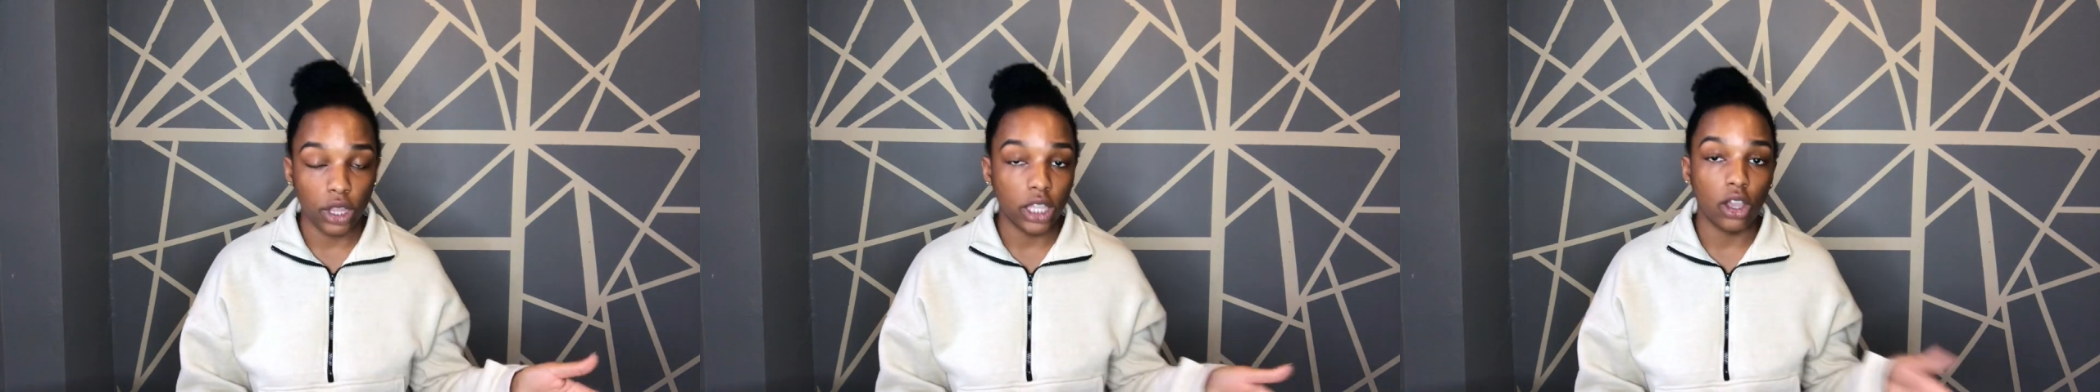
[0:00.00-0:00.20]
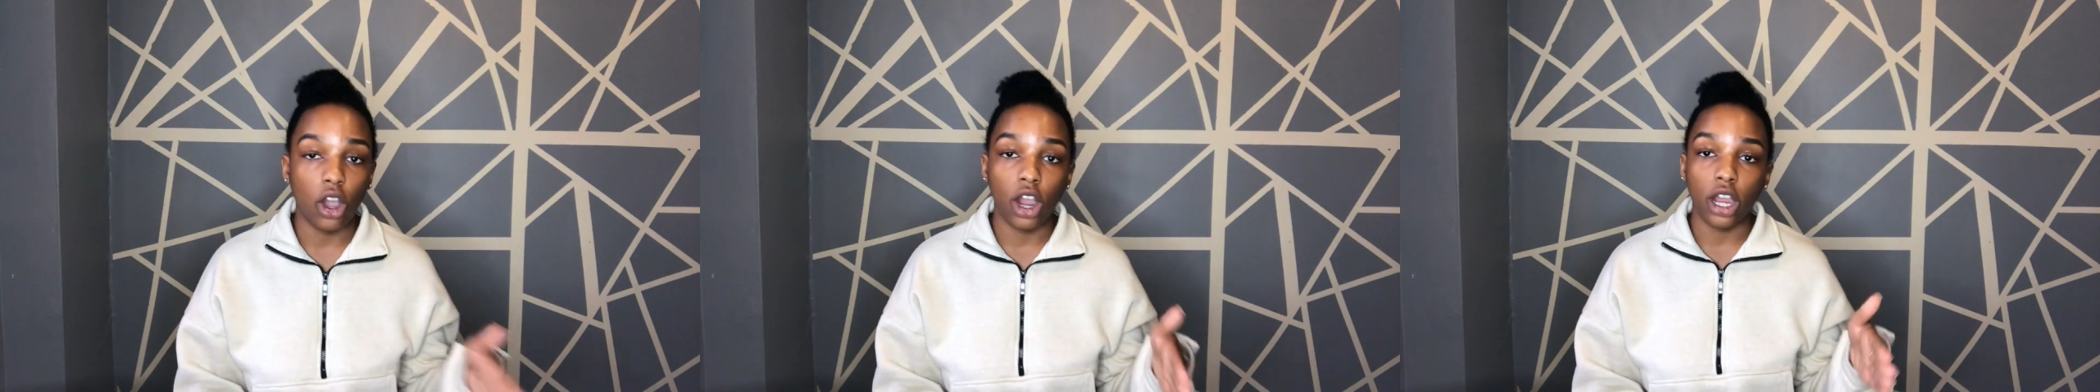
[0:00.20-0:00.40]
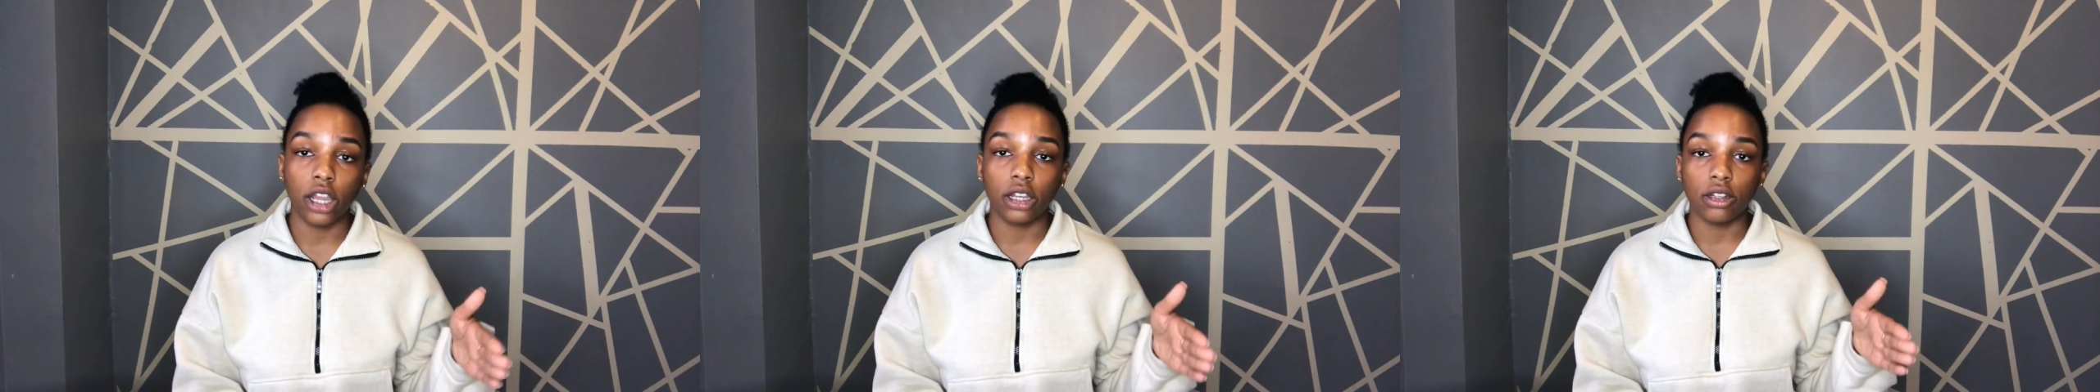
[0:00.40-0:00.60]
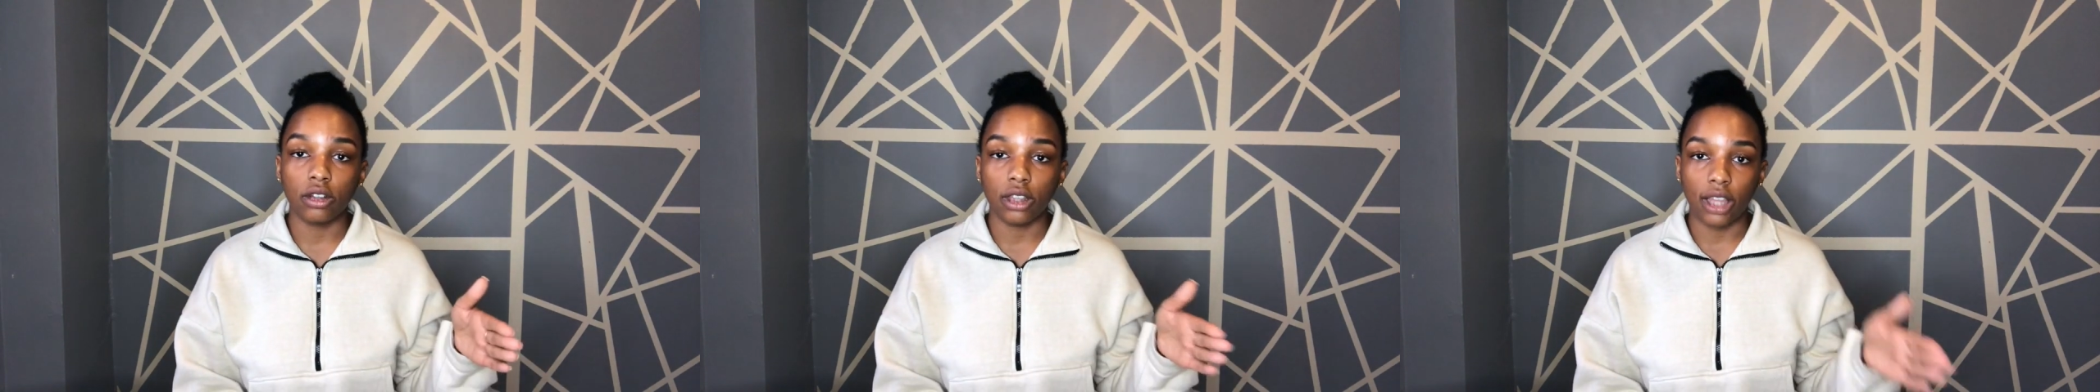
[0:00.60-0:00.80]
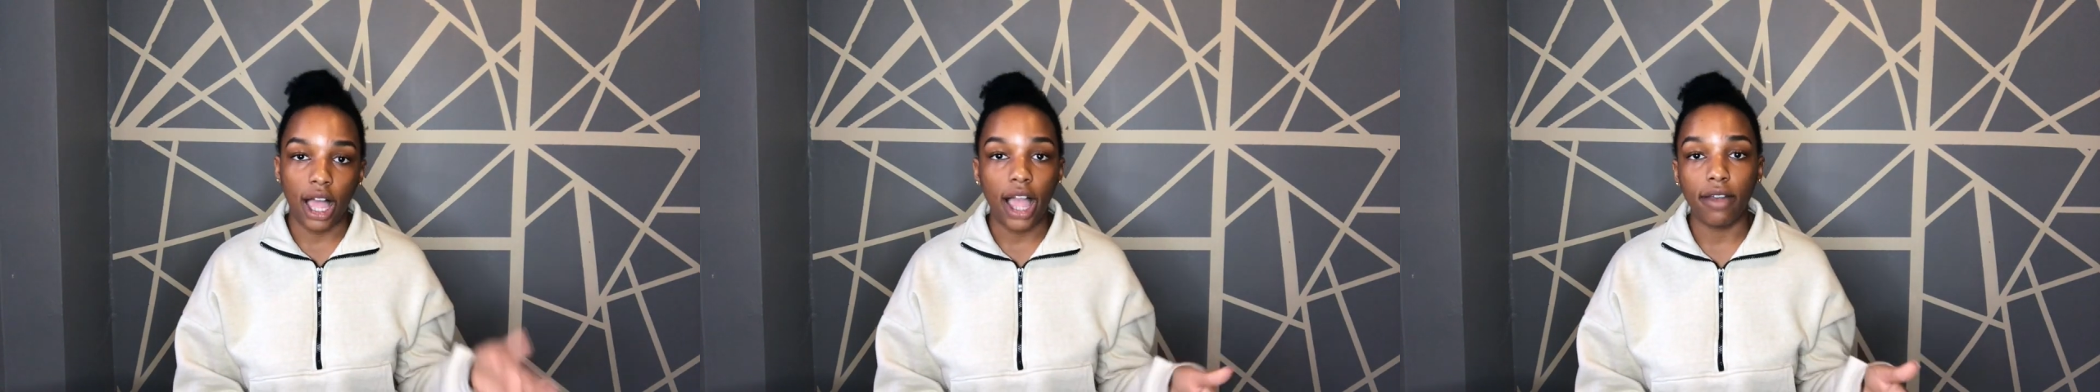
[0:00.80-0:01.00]
really
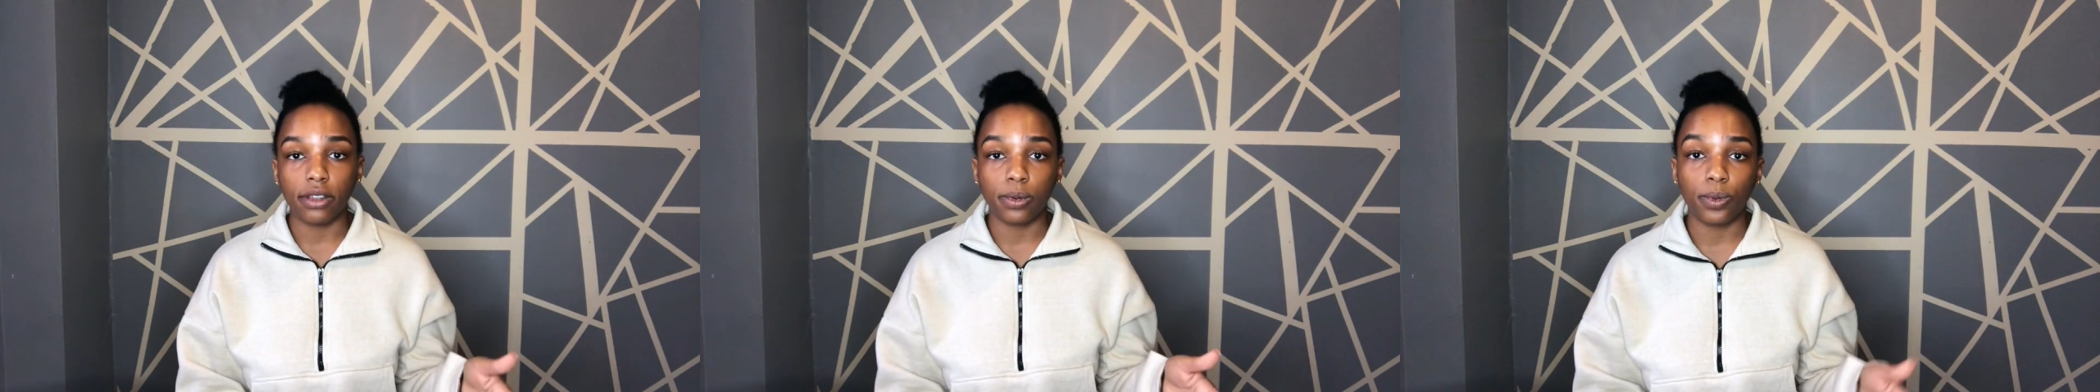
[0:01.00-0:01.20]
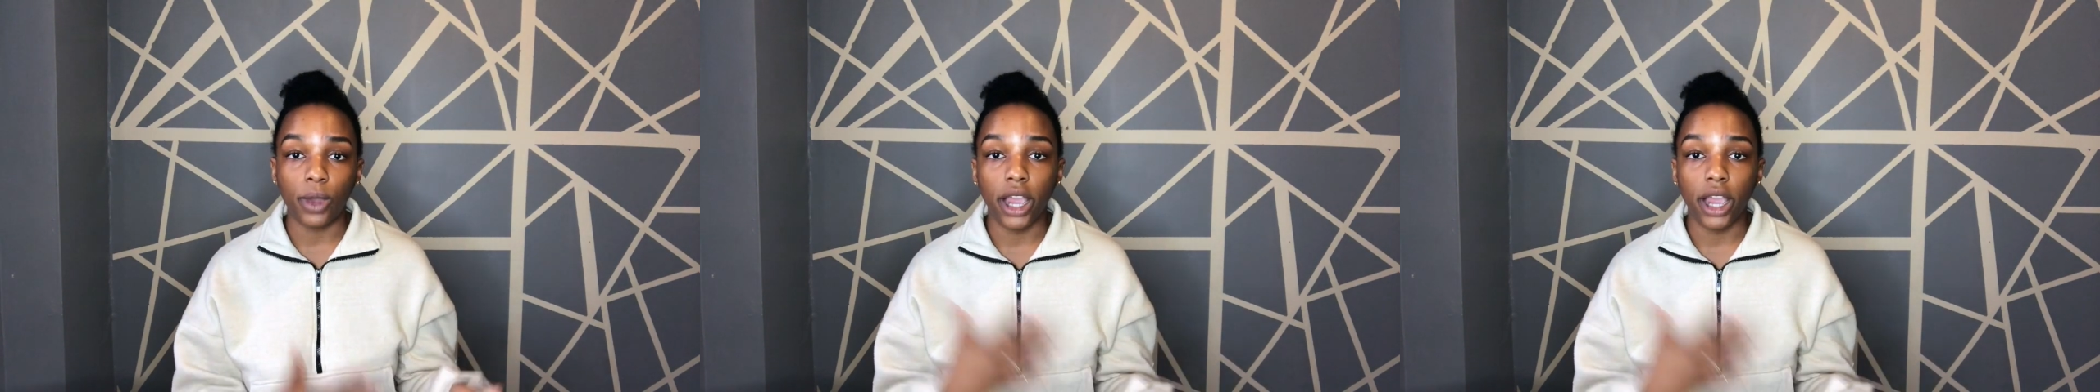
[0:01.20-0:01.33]
hard lives